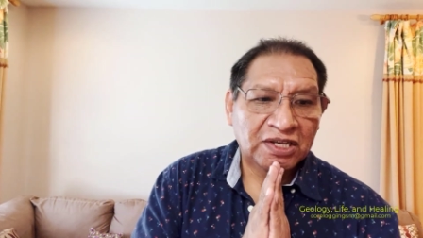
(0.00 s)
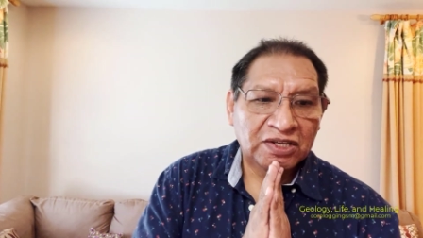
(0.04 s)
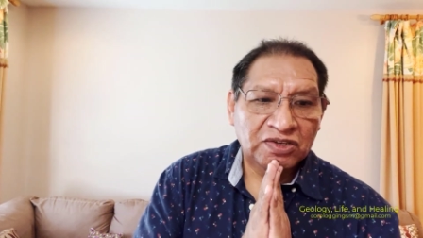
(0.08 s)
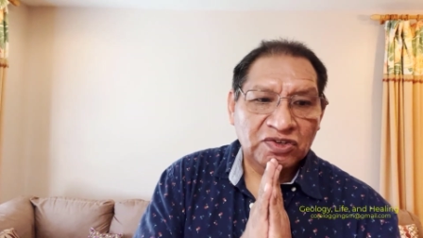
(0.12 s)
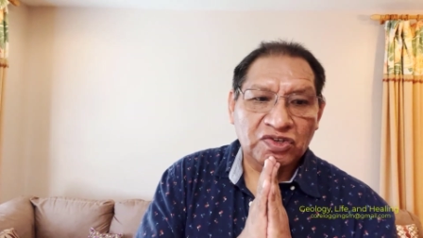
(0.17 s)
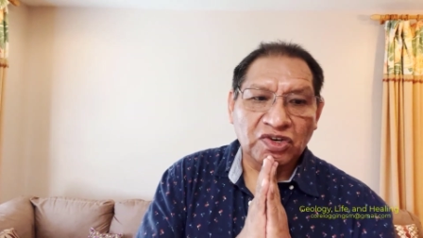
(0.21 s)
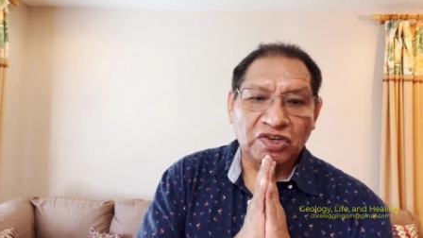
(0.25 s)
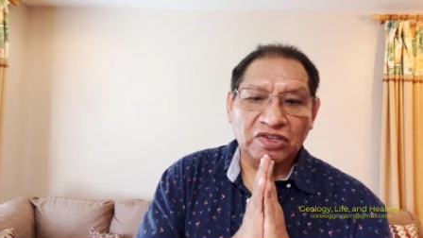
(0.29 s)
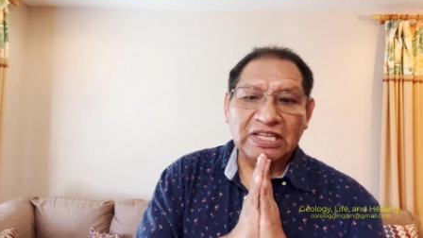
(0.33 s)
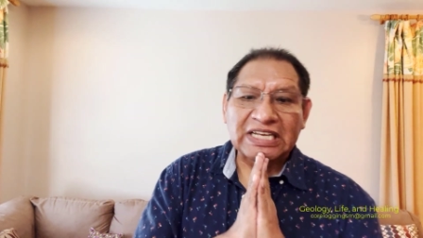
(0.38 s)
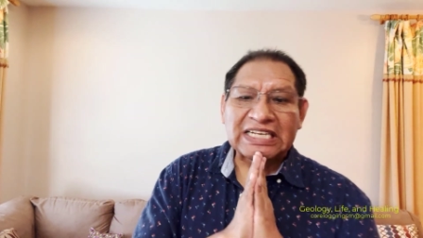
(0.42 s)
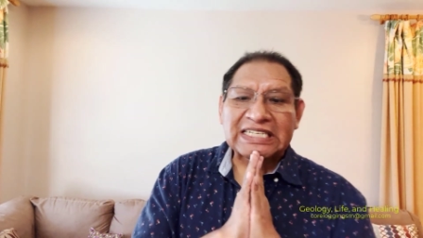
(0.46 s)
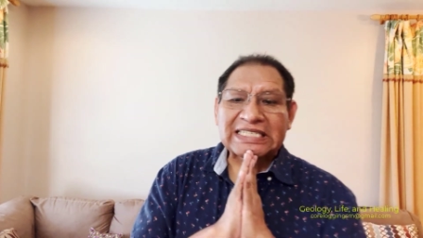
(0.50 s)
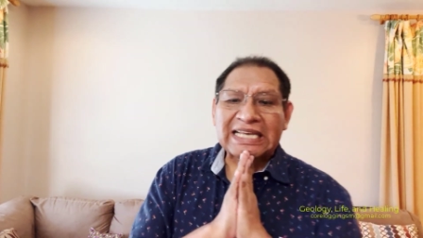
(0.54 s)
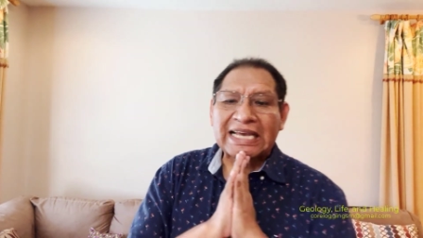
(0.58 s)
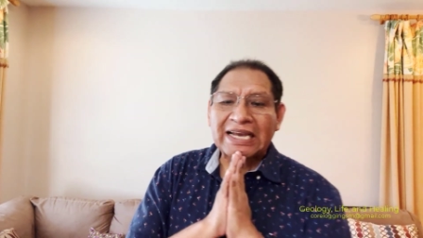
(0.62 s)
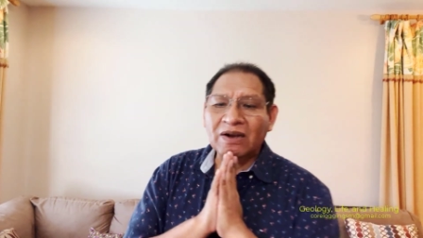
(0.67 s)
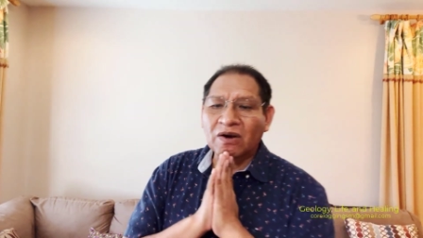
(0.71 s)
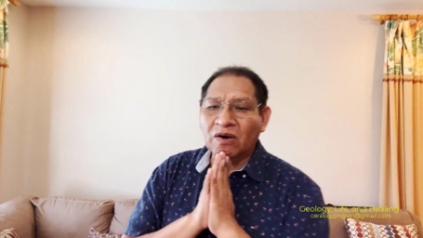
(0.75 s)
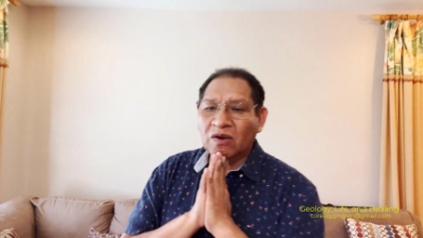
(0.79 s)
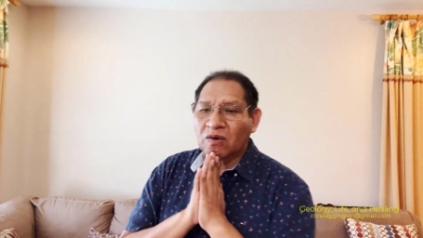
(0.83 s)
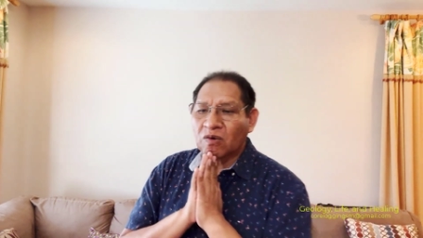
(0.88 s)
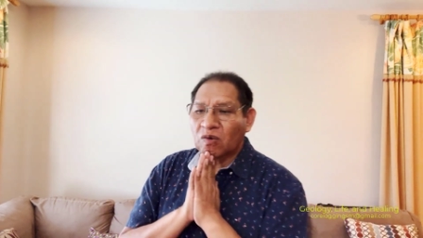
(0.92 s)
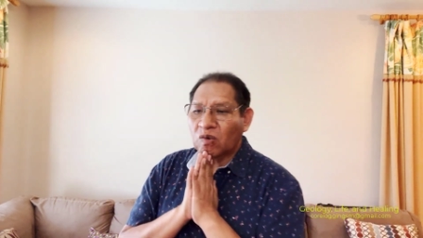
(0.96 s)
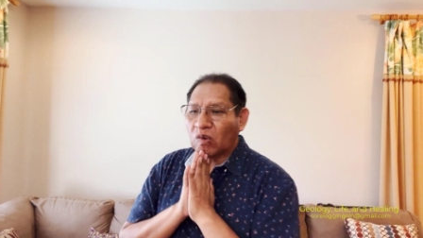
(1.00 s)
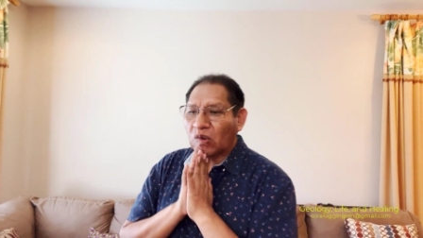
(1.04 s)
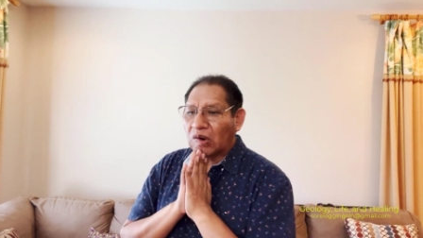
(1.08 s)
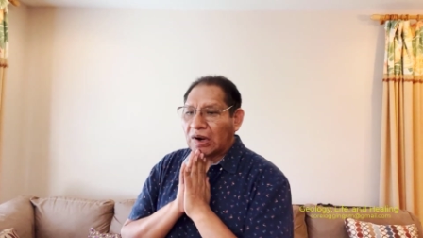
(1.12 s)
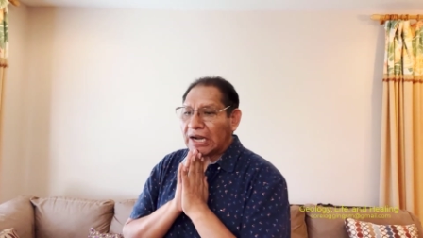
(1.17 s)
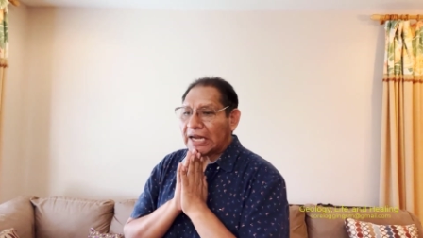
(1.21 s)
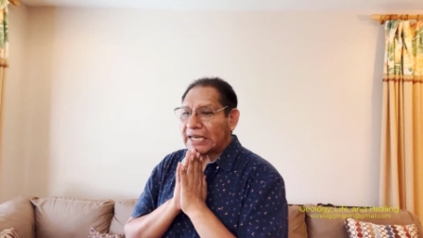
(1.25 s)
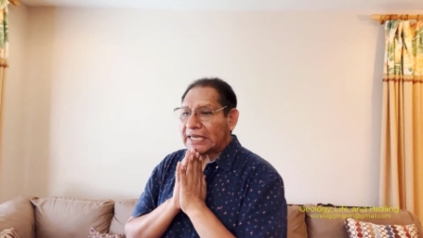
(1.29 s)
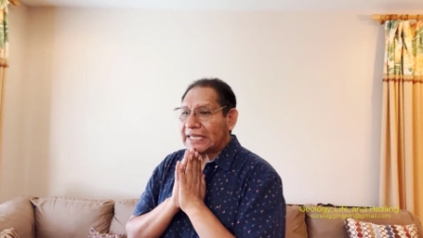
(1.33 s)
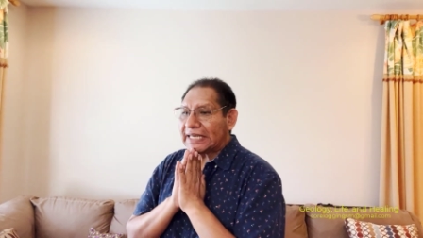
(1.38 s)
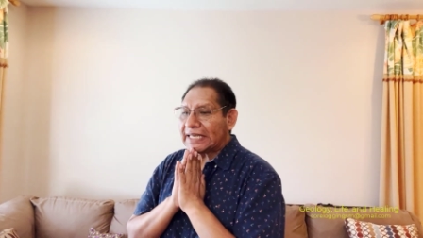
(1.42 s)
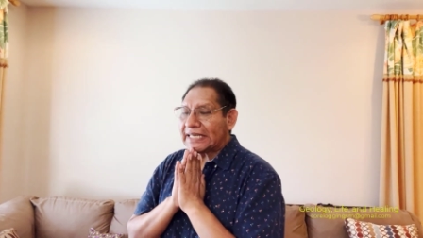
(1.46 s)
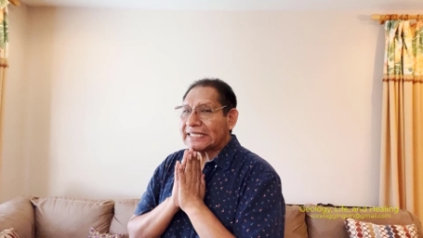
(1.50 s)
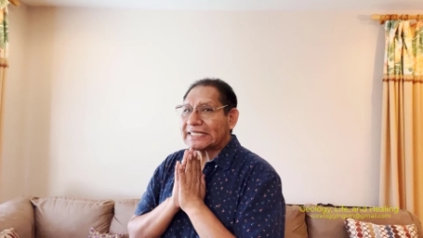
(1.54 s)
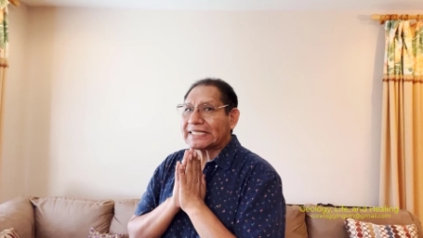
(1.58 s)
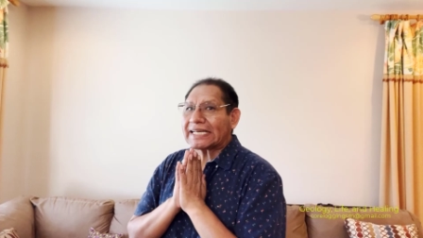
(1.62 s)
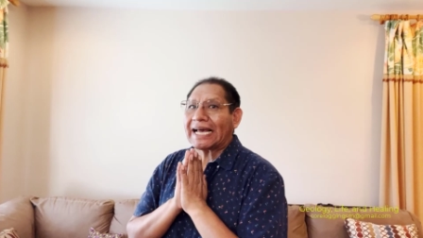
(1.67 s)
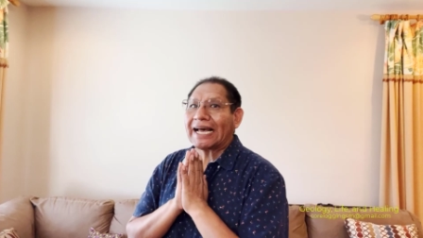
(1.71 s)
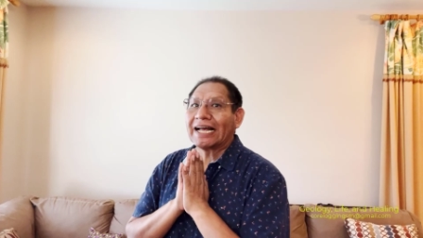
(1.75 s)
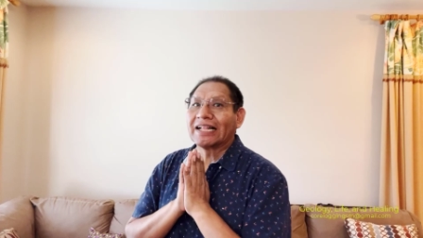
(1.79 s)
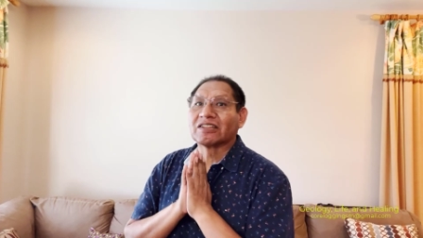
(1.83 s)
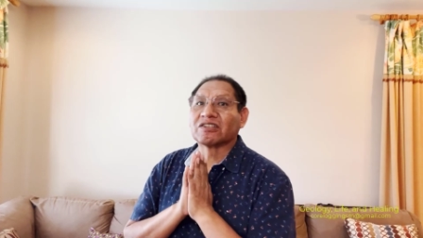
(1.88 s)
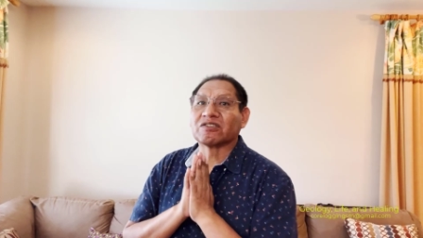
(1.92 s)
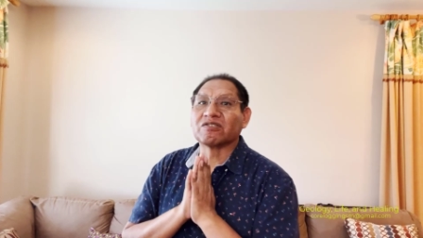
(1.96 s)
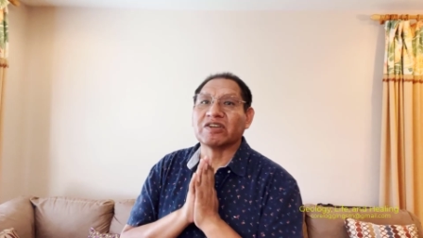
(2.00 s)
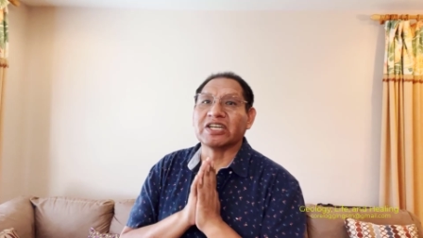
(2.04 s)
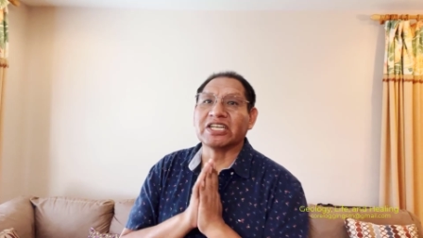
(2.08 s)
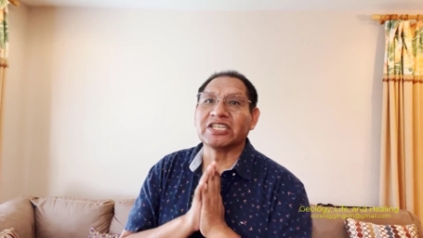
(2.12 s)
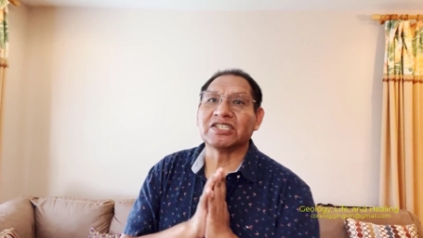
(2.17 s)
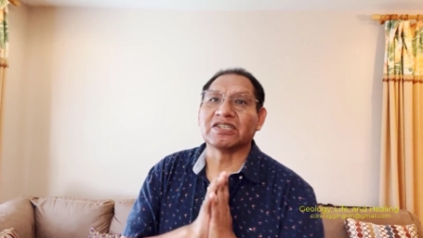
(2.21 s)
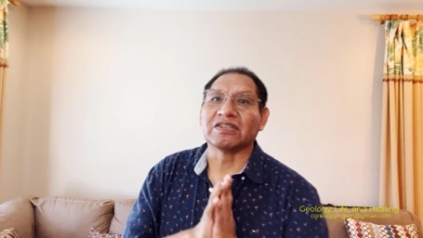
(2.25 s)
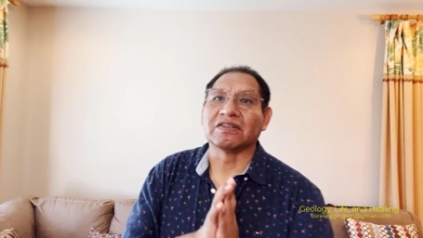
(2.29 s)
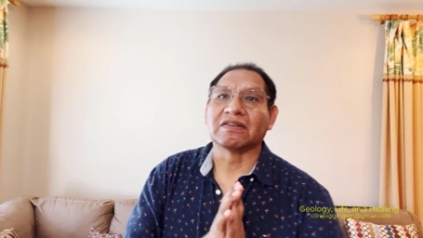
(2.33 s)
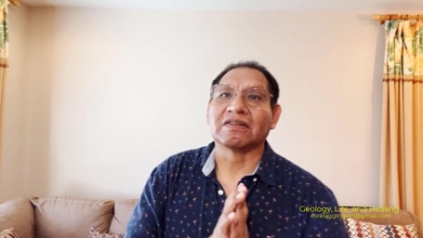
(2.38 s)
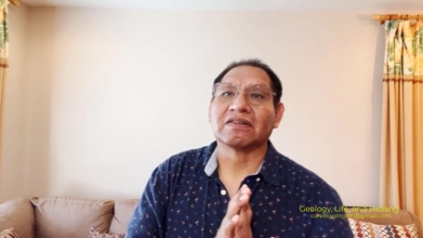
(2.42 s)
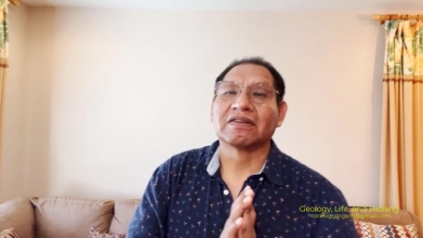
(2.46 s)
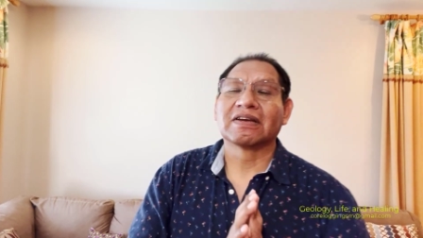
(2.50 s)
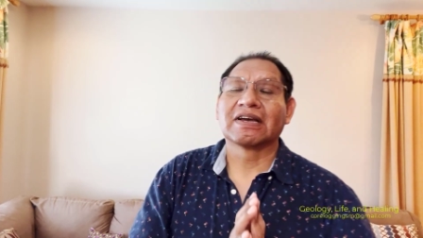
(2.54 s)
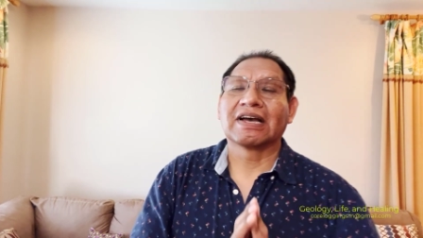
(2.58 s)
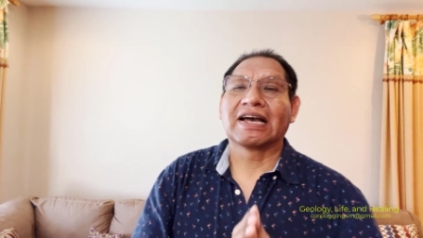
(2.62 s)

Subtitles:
So the second one is alteration.